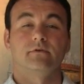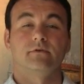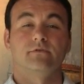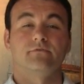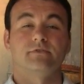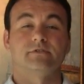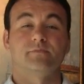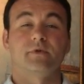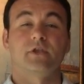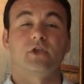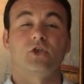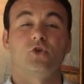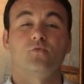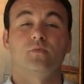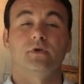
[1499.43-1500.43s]
it's a bit
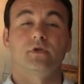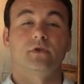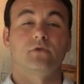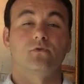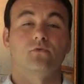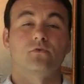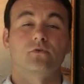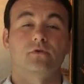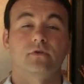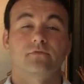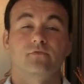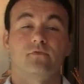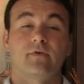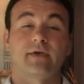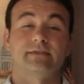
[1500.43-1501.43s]
humid, or
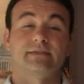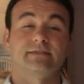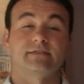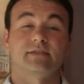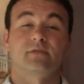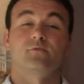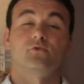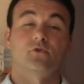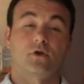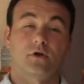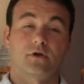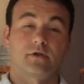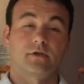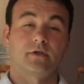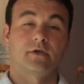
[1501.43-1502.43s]
if you've had the steamer
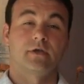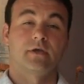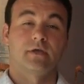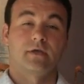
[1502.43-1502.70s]
on,